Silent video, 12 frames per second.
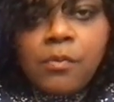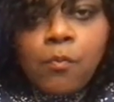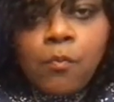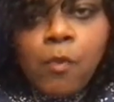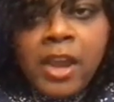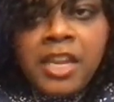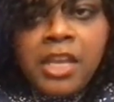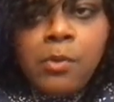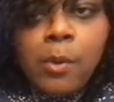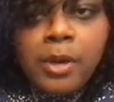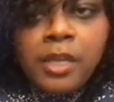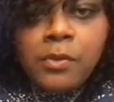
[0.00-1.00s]
when you
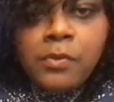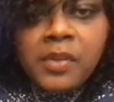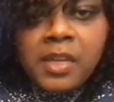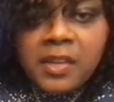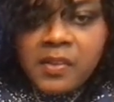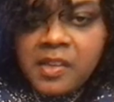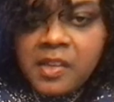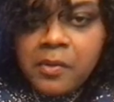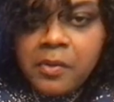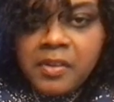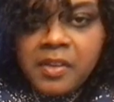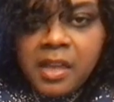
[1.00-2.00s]
are using sear
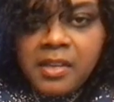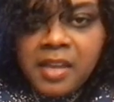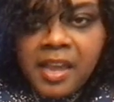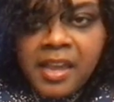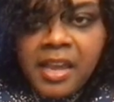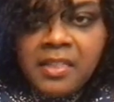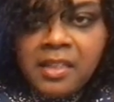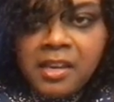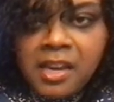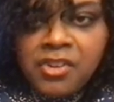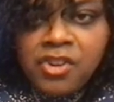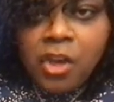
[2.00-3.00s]
and saute in the
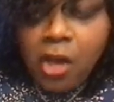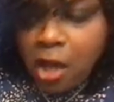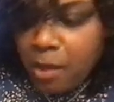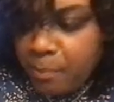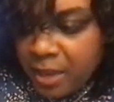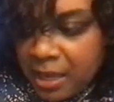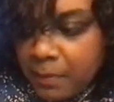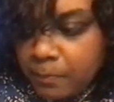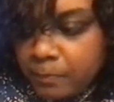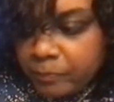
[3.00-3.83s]
Ninja Combi,